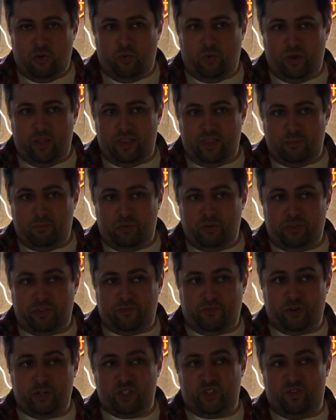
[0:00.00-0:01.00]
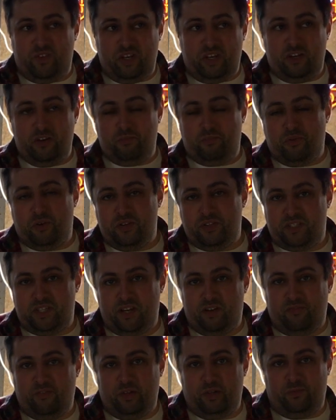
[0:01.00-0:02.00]
when they put the first video board in
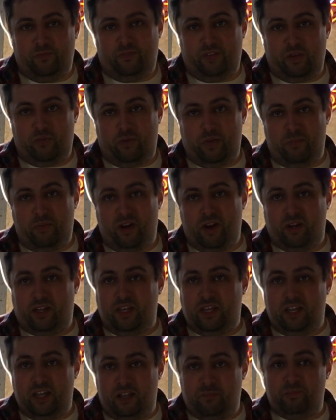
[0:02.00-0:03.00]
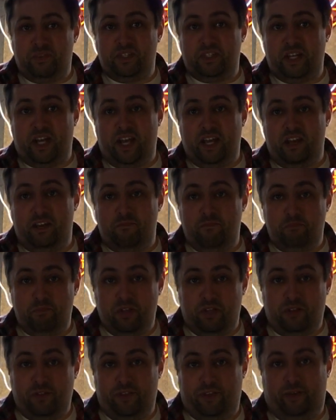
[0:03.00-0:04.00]
center field in Fenway Park, he helped design and
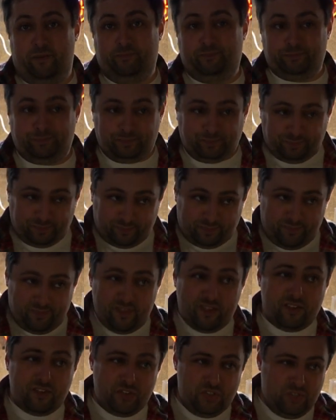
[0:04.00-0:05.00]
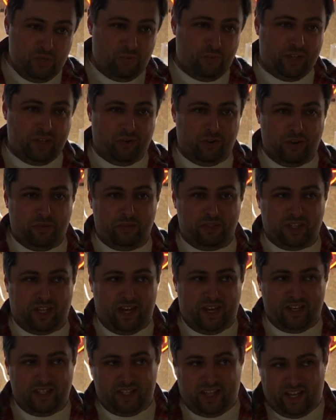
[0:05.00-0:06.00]
build it. So we were able to
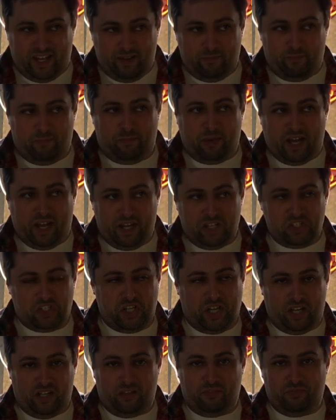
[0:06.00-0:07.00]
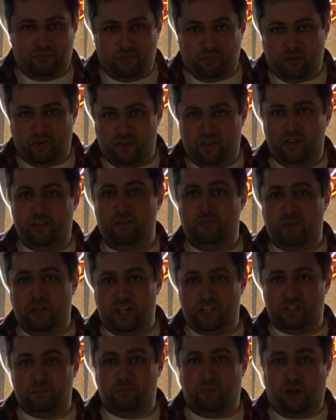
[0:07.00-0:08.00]
kind of tie Pa Shalafor into
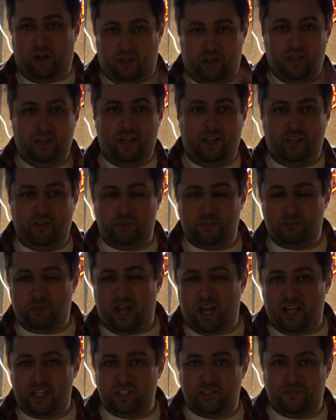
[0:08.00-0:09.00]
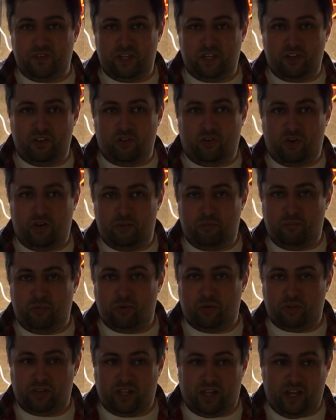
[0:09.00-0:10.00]
baseball, and it was Pa's Video
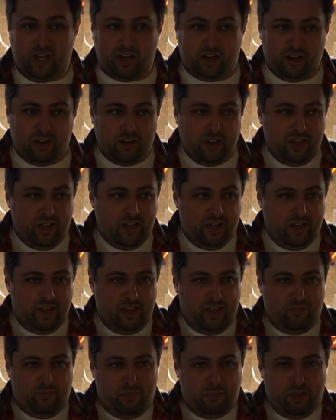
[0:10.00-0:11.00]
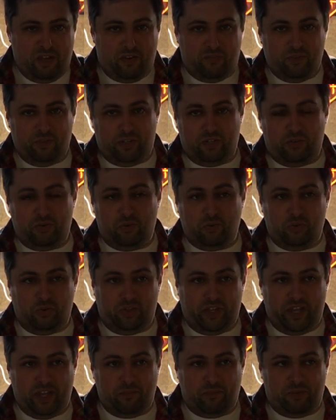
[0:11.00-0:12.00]
Board Lager, and we made a really cool
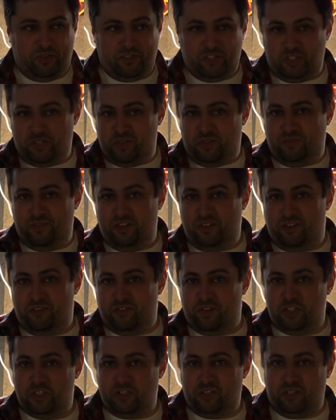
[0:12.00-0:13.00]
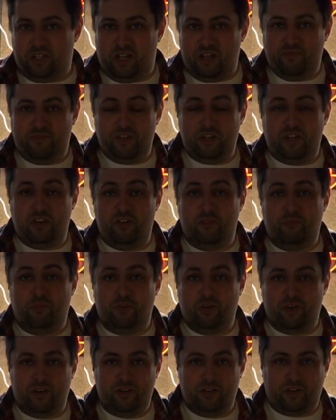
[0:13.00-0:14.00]
label that showed the original video
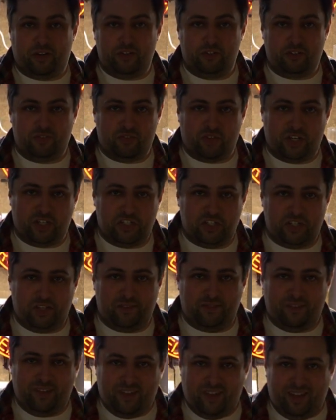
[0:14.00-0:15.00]
board under construction.